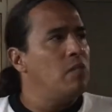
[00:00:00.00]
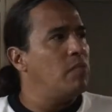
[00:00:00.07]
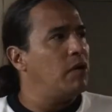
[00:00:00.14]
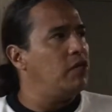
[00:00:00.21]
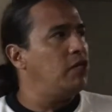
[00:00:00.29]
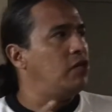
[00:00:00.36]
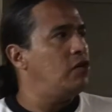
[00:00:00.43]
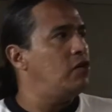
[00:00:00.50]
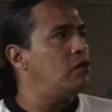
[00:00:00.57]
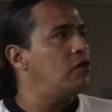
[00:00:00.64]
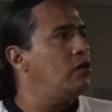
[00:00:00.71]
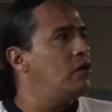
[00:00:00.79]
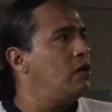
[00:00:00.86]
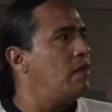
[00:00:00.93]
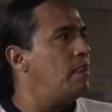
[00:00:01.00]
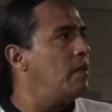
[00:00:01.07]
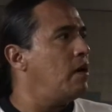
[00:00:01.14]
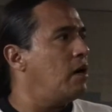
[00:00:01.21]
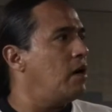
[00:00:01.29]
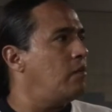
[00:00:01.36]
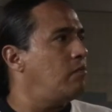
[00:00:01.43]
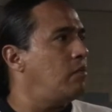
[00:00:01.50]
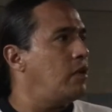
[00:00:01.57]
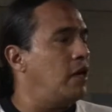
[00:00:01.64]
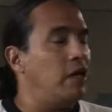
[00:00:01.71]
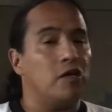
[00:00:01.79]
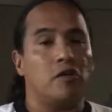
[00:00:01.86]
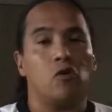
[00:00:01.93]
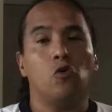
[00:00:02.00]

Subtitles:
But here, and a